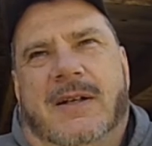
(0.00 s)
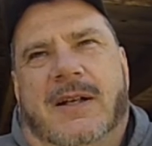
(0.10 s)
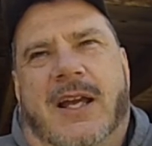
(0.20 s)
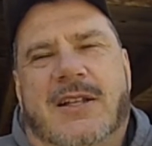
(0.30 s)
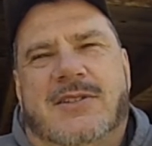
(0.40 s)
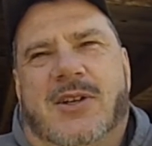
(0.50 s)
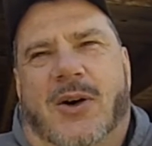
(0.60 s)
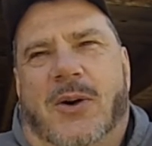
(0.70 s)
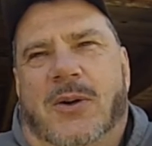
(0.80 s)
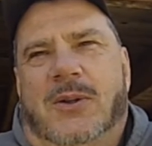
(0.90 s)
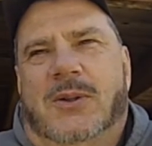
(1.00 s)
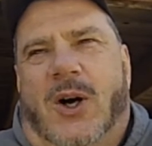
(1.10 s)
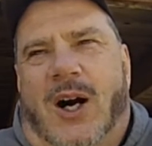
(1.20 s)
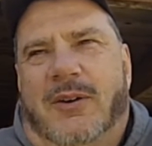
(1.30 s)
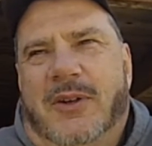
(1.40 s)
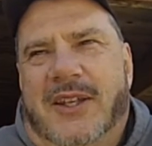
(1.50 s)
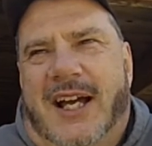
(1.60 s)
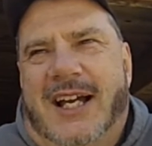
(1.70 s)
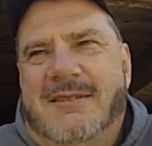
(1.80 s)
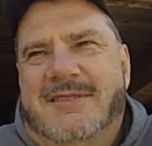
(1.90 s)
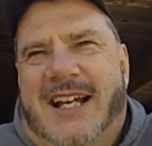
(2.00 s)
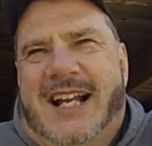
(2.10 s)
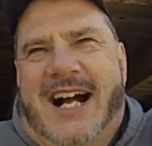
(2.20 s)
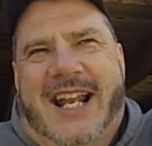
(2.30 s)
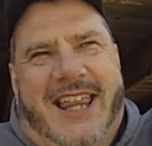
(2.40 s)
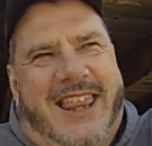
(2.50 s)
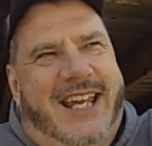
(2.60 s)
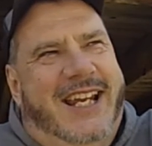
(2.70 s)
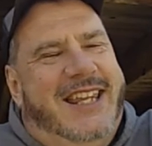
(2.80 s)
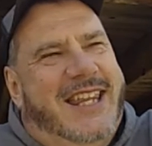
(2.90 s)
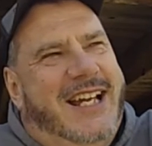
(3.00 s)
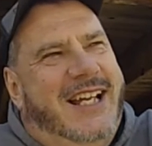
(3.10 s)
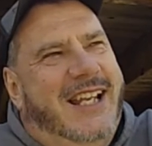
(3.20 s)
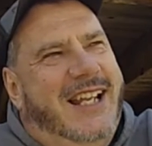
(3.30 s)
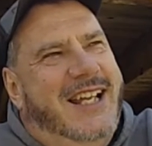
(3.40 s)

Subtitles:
And so oftentimes I kind of think that